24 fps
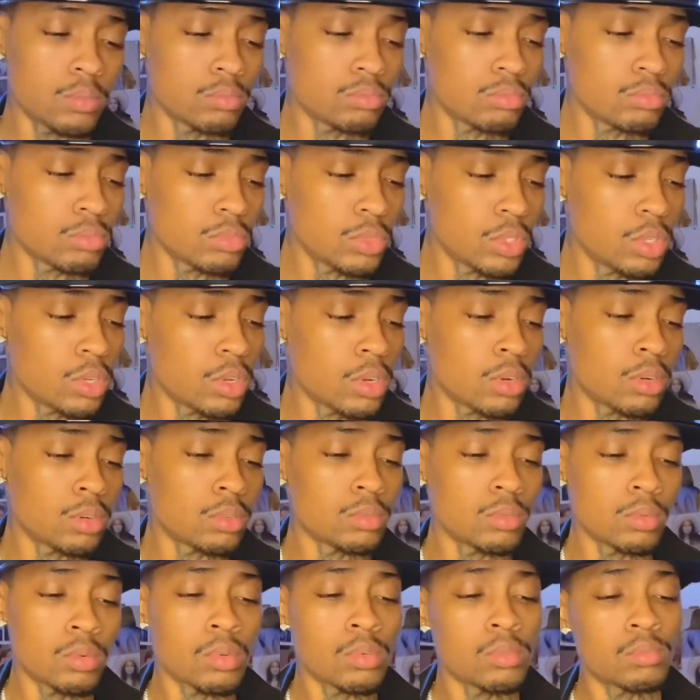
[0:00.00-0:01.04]
you know,
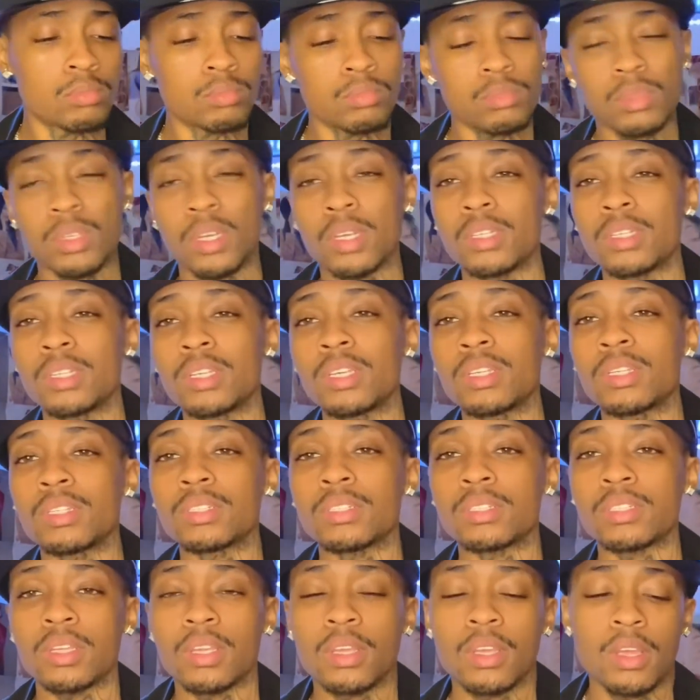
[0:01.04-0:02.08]
Adidas.
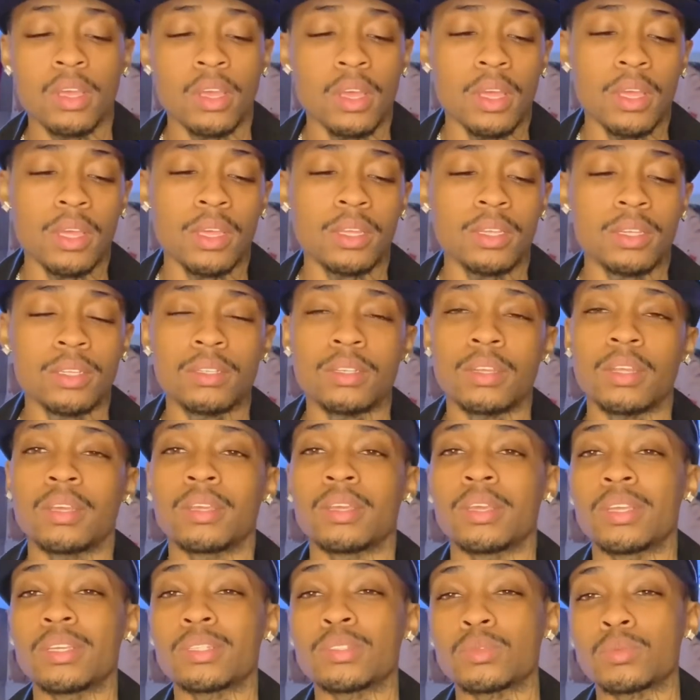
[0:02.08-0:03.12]
And
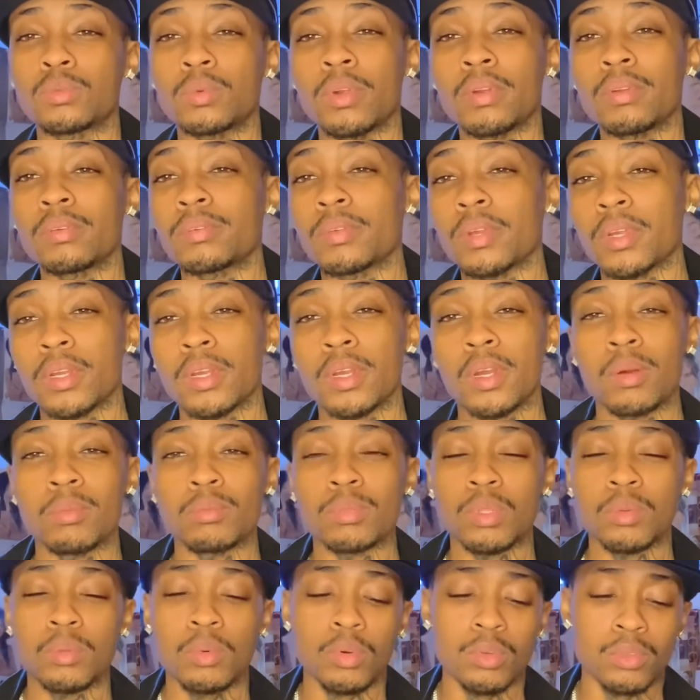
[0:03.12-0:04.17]
it's very, very
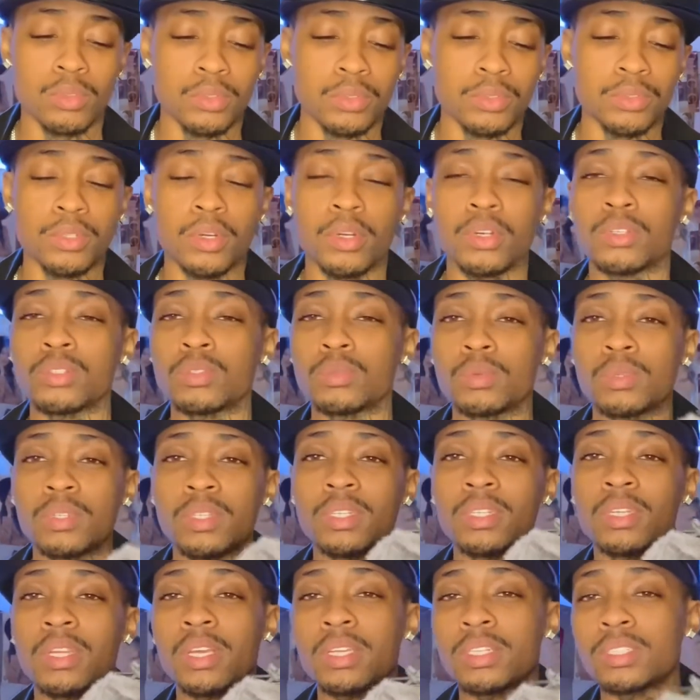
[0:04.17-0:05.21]
comfortable. The fur is really
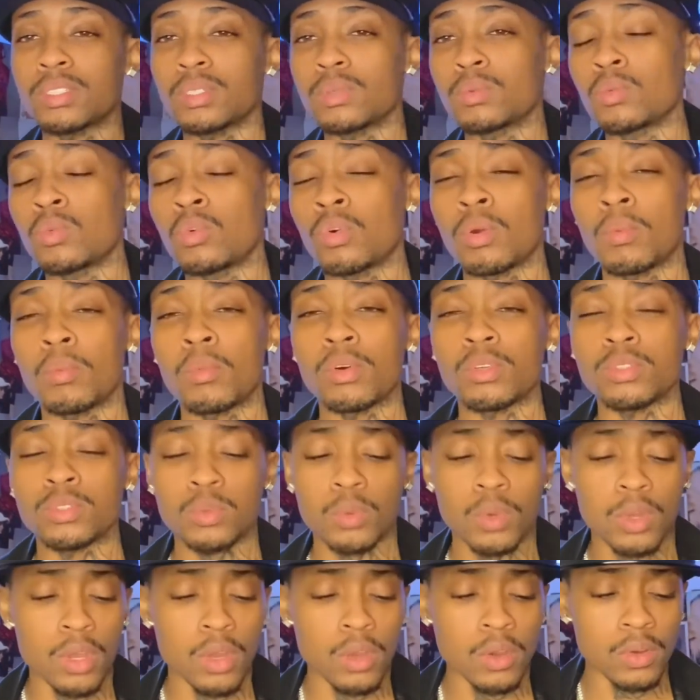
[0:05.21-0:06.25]
nice and warm as
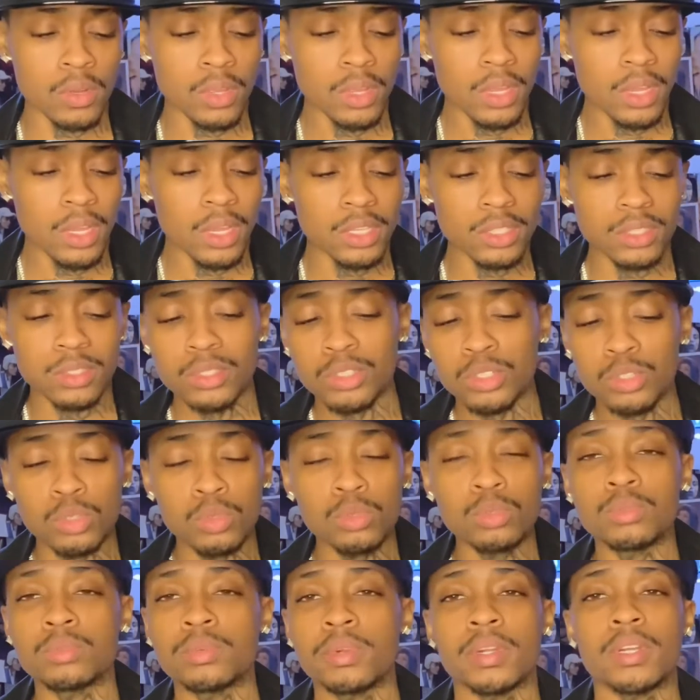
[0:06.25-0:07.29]
well. The shoe is
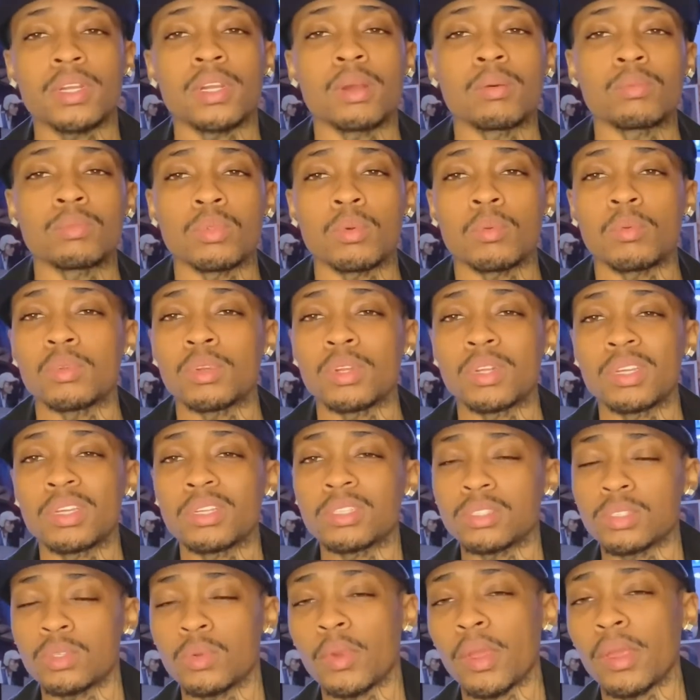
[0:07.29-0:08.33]
very comfortable and looks
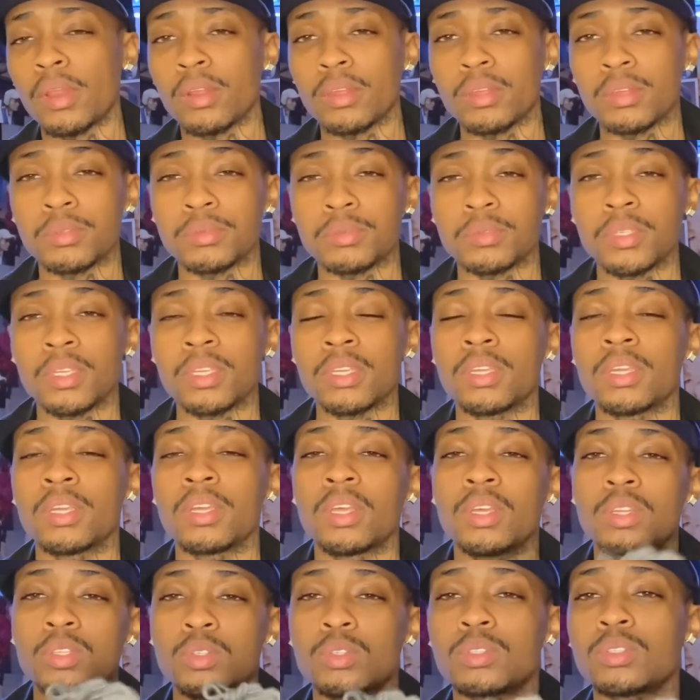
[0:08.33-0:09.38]
great on your feet.
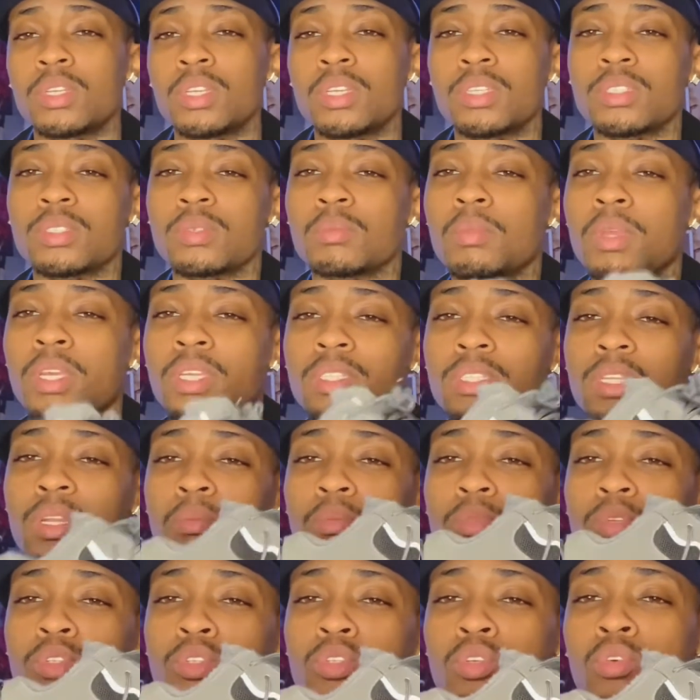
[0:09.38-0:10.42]
So this makes number
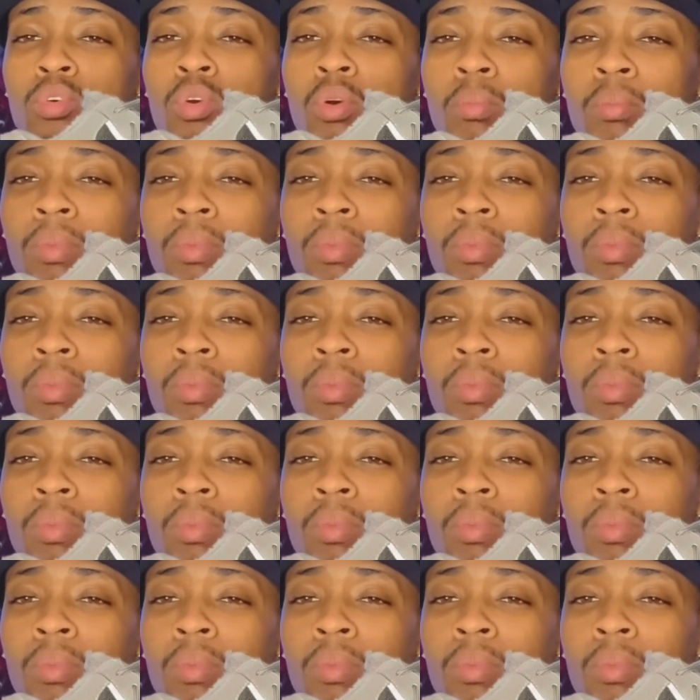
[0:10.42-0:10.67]
two on my